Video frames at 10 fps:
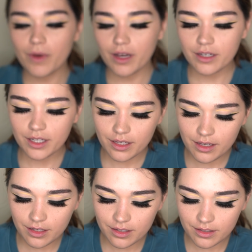my
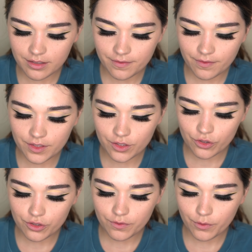
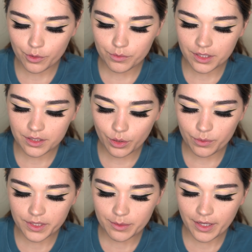Physicians Formula
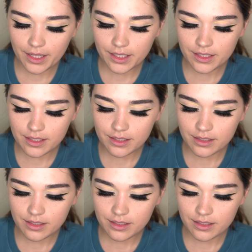sculpting palette,